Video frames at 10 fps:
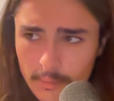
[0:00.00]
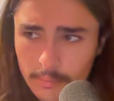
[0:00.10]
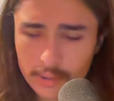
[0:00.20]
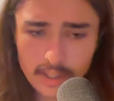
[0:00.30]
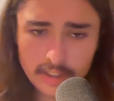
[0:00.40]

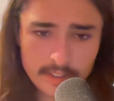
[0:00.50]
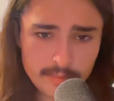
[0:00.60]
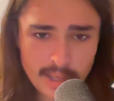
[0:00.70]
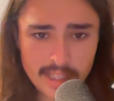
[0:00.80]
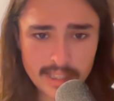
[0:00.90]
Productive
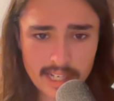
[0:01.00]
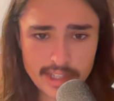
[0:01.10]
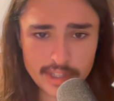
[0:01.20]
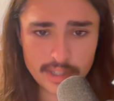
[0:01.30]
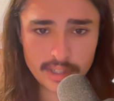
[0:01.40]

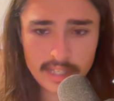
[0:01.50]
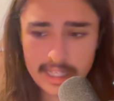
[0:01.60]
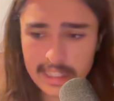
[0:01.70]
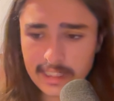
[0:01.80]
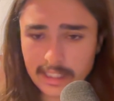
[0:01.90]
meditation
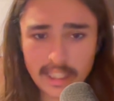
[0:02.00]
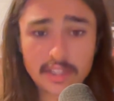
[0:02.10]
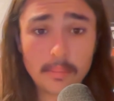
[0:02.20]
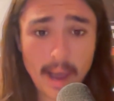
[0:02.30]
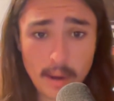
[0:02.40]
is like
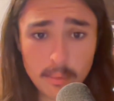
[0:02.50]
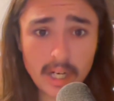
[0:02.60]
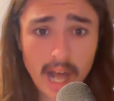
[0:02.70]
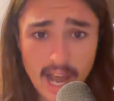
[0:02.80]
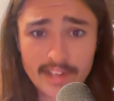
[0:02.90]
some Albert
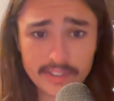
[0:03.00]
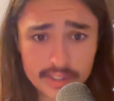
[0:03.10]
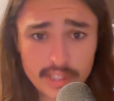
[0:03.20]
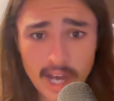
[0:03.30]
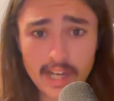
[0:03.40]

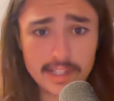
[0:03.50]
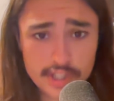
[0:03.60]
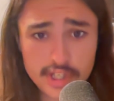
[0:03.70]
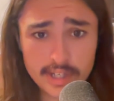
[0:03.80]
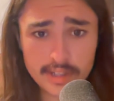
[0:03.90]
Einstein
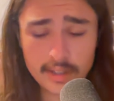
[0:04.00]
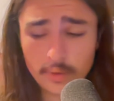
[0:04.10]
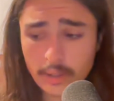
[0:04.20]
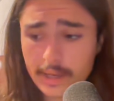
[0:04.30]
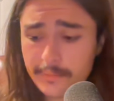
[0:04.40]
shit,
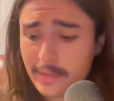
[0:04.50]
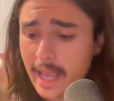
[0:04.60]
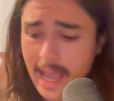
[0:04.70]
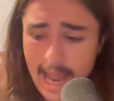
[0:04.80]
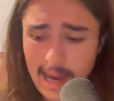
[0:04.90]
okay?
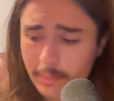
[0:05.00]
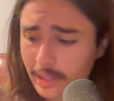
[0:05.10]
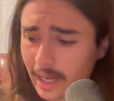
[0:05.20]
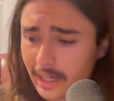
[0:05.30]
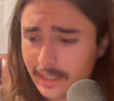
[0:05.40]
Albert
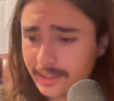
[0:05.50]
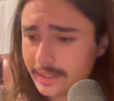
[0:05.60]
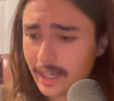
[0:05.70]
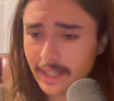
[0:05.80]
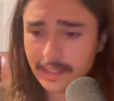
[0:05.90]

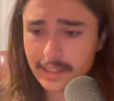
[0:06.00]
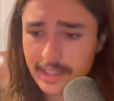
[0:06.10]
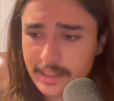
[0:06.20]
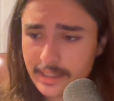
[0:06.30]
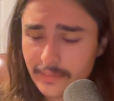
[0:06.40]
Einstein,
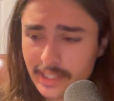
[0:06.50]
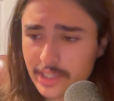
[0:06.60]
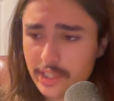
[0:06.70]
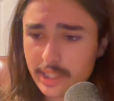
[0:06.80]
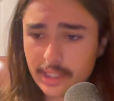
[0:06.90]
Da
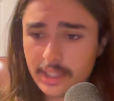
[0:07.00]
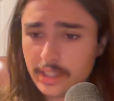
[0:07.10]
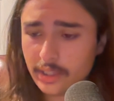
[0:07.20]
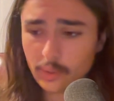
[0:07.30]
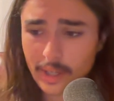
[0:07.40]
Vinci,
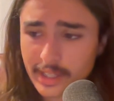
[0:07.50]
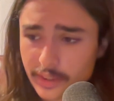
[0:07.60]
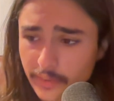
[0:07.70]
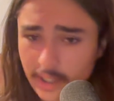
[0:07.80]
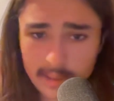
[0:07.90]
the
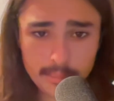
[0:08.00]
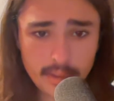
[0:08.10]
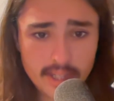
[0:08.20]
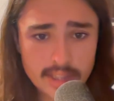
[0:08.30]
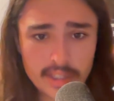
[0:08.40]
greatest fucking
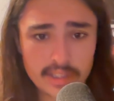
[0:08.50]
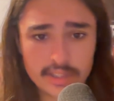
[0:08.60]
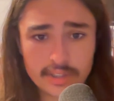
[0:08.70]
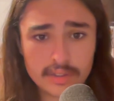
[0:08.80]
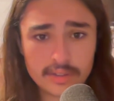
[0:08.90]
presidents
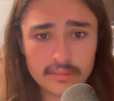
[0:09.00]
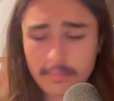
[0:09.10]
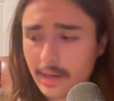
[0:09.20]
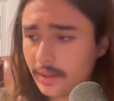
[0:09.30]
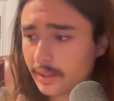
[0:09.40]
the
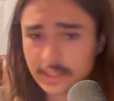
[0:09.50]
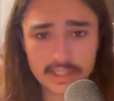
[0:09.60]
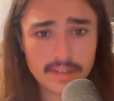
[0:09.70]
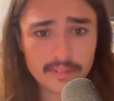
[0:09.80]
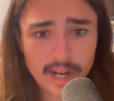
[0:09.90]

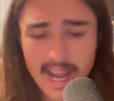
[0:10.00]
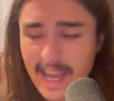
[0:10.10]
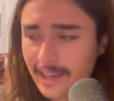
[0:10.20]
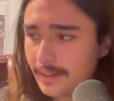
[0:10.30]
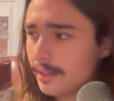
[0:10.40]
America's ever
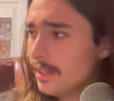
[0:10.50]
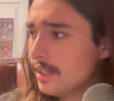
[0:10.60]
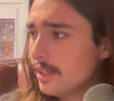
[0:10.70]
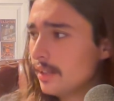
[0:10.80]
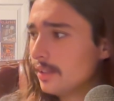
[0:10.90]
had,
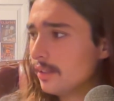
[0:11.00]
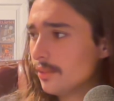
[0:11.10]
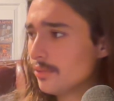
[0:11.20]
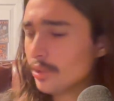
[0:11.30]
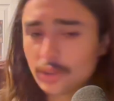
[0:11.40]

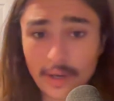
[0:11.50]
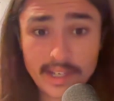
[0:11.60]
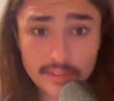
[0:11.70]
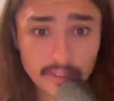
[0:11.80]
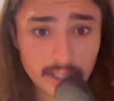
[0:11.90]
the
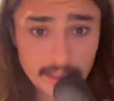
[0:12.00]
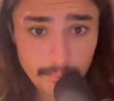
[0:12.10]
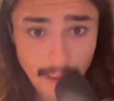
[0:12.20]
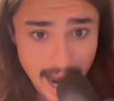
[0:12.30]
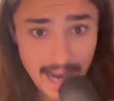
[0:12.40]
greatest fucking
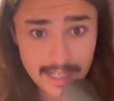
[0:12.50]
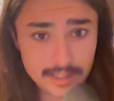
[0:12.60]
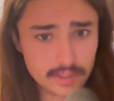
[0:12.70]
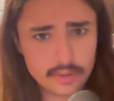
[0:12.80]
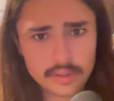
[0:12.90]

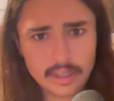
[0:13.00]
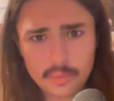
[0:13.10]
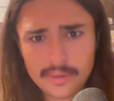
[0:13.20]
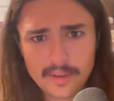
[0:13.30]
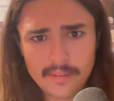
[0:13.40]
minds that
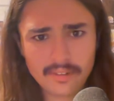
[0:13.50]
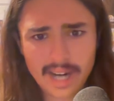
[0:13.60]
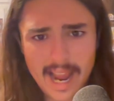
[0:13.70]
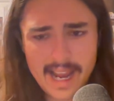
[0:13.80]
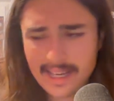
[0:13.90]
we've ever
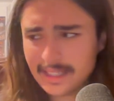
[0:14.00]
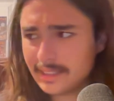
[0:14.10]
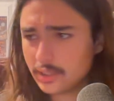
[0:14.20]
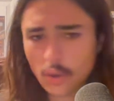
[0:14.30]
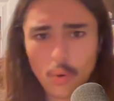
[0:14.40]
had in
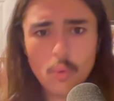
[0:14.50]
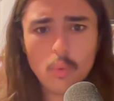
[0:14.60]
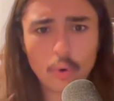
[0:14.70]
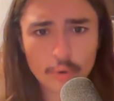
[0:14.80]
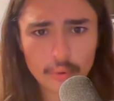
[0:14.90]
this whole
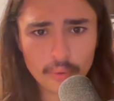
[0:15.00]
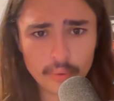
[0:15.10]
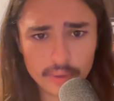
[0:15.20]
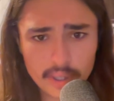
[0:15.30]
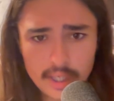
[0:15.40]
world